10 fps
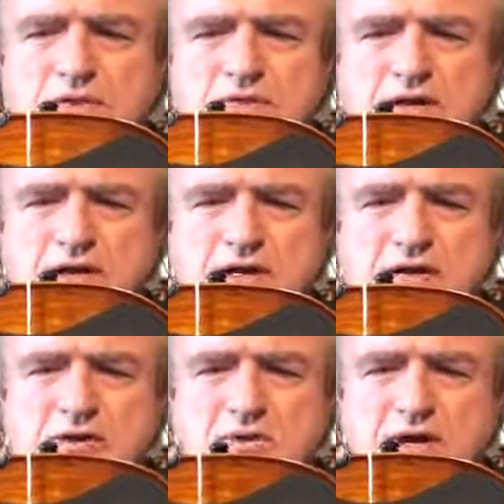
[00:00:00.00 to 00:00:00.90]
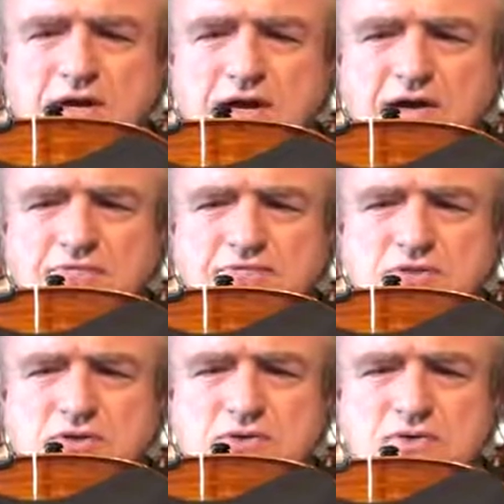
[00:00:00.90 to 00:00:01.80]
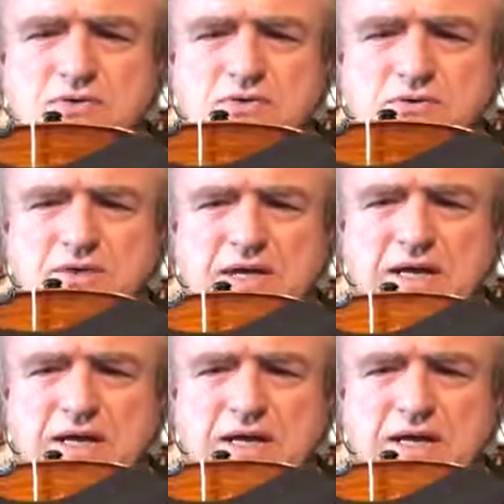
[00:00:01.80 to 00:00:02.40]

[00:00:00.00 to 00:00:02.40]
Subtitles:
then you have to